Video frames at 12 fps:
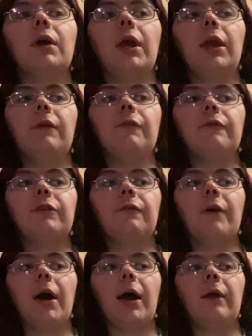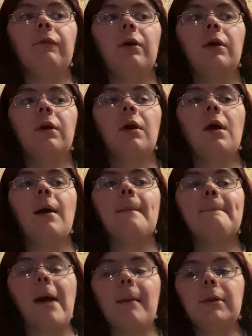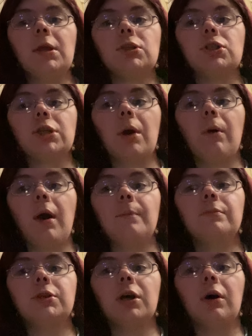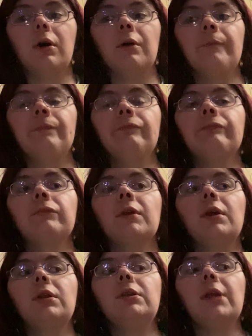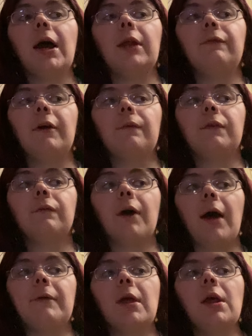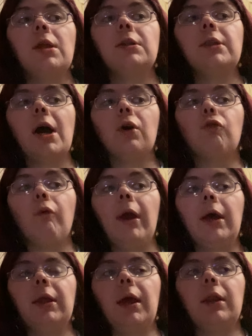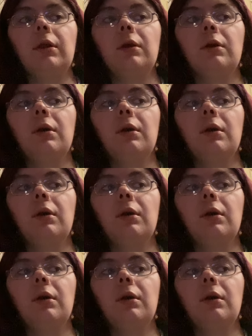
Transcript: 8:55. Mommy doesn't show up till 9:55. Now granted,